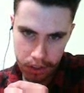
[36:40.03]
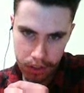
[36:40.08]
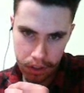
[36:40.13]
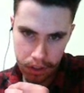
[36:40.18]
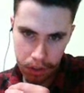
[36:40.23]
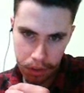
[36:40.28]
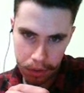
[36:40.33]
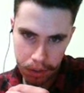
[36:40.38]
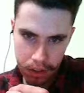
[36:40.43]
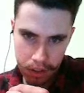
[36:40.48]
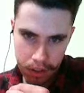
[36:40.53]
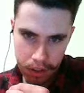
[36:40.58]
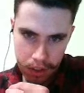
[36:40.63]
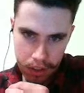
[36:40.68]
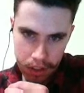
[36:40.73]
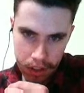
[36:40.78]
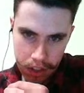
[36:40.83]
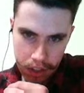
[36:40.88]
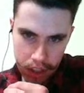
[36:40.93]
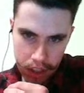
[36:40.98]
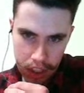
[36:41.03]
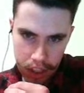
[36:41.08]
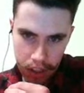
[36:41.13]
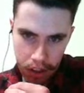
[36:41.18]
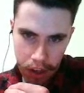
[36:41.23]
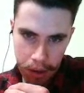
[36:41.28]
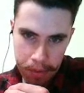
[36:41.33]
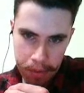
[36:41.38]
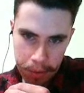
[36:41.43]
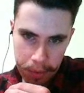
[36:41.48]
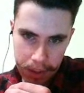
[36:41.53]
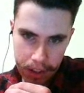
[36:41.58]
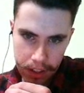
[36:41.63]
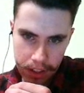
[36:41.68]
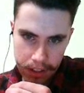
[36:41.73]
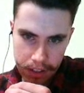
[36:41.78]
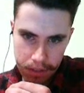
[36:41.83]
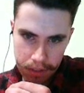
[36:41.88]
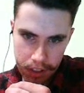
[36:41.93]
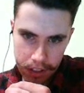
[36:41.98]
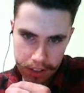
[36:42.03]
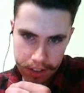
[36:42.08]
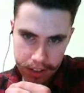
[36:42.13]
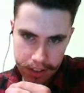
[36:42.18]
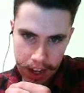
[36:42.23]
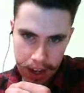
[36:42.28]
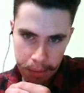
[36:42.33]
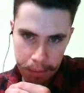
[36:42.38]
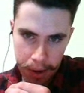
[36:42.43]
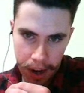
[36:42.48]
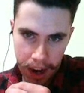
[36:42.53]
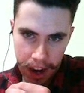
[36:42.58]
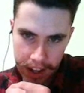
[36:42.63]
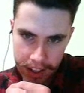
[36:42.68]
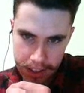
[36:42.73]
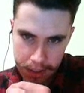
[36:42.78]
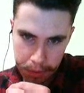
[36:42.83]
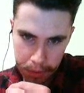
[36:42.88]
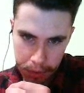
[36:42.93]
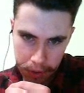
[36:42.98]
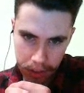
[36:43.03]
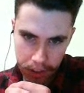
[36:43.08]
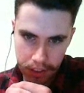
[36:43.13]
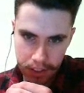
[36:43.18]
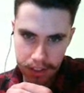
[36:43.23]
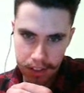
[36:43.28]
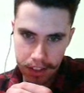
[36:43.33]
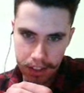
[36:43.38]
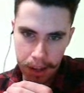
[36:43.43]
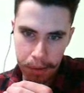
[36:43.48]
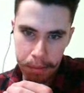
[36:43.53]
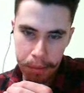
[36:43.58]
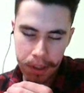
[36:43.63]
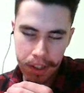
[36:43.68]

So, it's not impossible you could see that,